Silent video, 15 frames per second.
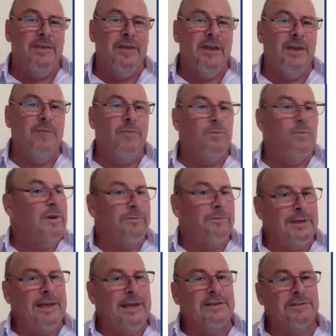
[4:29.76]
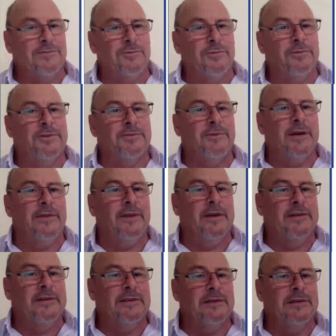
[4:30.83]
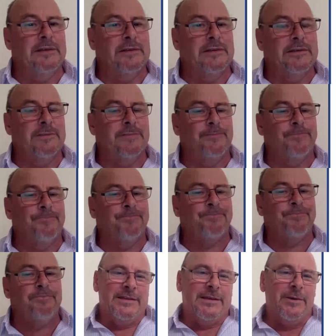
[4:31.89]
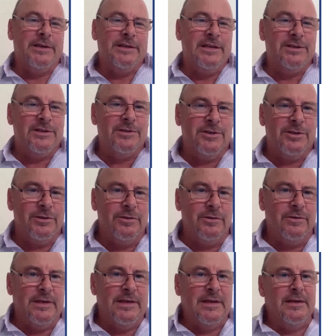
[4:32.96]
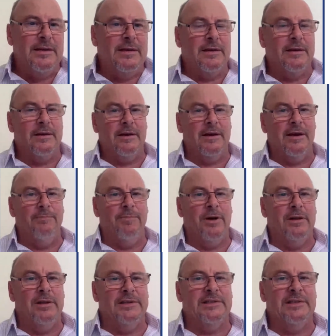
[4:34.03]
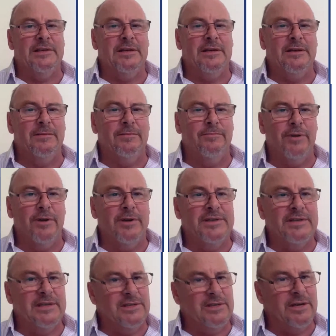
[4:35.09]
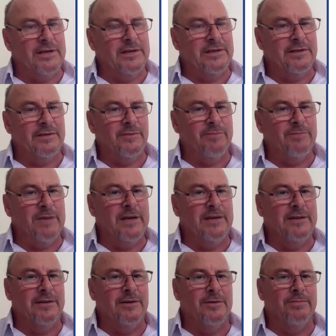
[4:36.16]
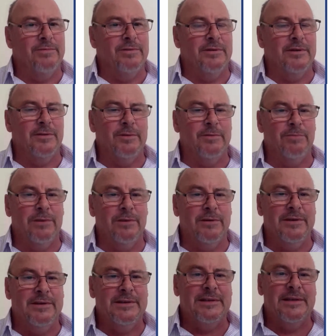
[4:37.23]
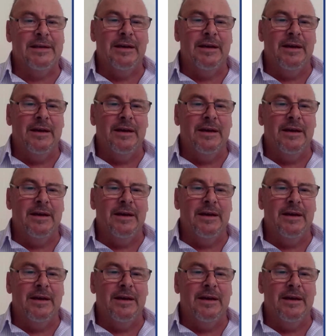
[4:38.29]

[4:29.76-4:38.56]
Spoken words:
then we've relaxed rules around those things. So in addition to the policy and process changes that we've made to help employers,